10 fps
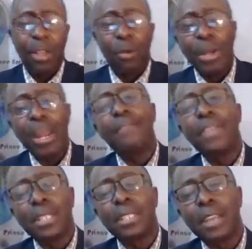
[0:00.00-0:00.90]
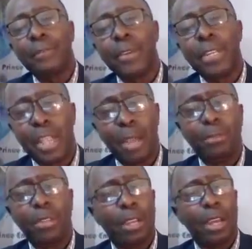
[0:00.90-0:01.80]
When I visited Freetown
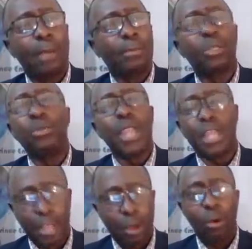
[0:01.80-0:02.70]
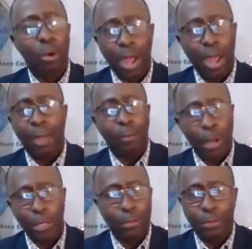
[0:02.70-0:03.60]
2 years ago, I
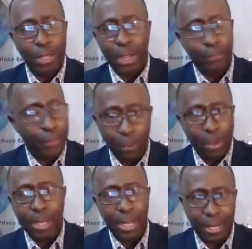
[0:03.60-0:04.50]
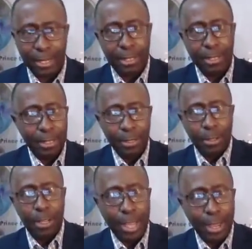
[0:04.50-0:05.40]
went to Freetown frequently,
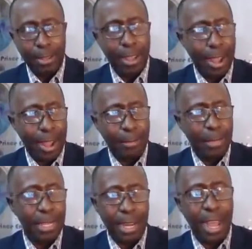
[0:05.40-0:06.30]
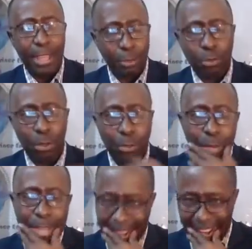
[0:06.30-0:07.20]
okay, in the last 2 or 3
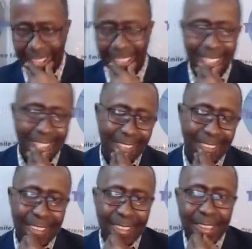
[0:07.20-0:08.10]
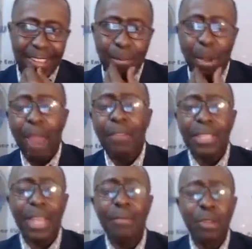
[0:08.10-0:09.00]
years. But every
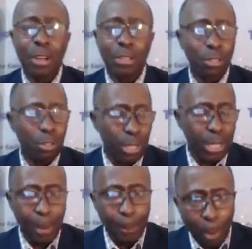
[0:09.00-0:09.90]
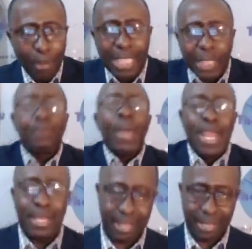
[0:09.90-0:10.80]
time you're in the public
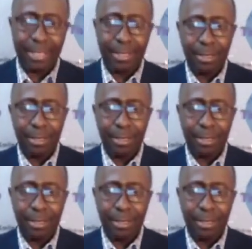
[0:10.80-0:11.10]
space,